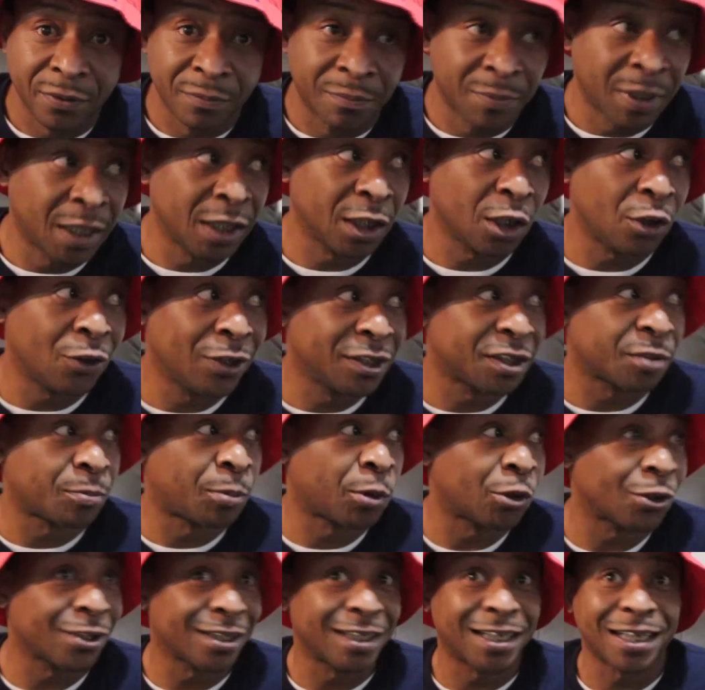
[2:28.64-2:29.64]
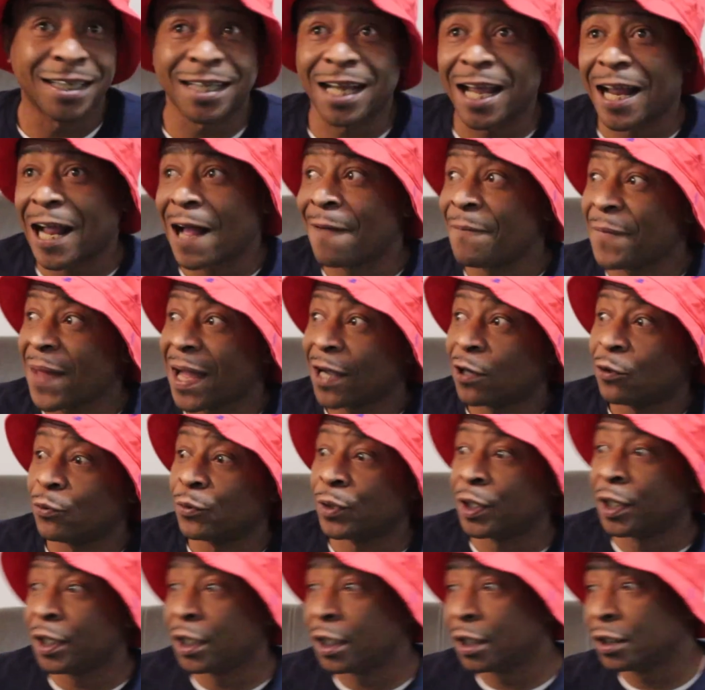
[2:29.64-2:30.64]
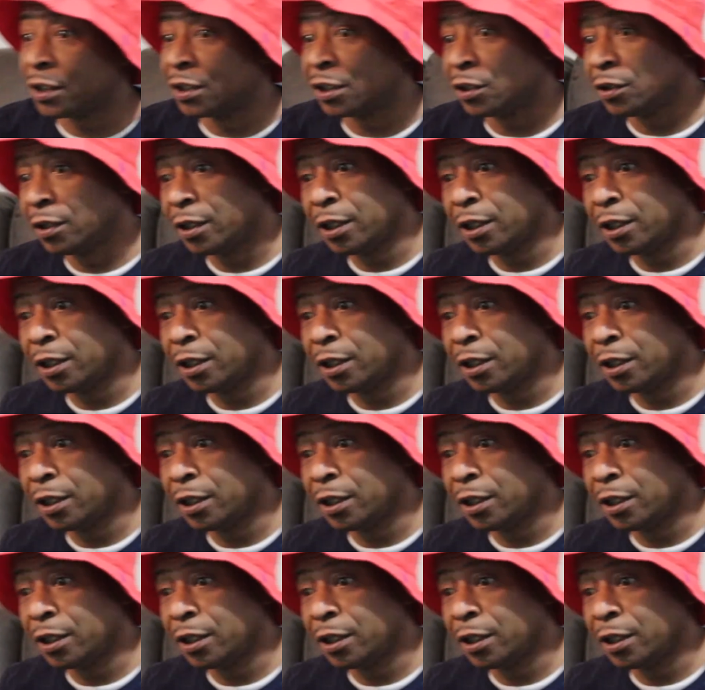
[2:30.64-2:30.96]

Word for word: Man law is a part of that. Like I'm not gonna get into